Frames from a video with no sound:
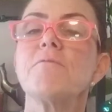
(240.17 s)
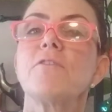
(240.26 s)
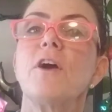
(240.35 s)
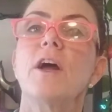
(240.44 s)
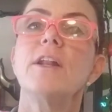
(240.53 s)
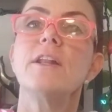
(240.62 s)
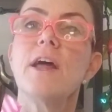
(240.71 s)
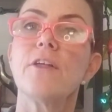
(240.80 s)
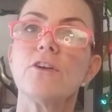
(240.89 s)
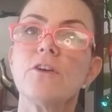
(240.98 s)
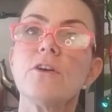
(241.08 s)
for
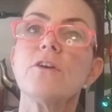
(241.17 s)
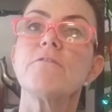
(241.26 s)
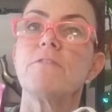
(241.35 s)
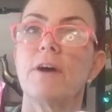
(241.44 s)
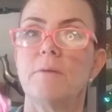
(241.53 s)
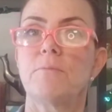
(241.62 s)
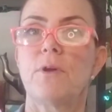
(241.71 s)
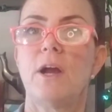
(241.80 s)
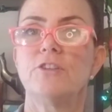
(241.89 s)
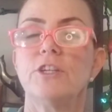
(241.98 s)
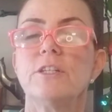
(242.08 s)
another fun
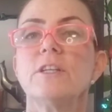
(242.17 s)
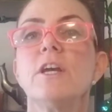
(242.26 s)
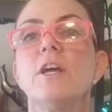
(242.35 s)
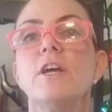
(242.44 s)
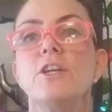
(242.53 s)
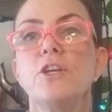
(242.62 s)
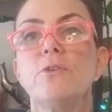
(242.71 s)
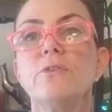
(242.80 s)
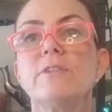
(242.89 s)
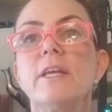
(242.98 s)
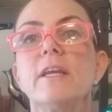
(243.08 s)
project
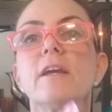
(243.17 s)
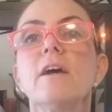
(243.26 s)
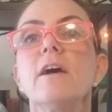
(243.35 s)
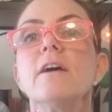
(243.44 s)
using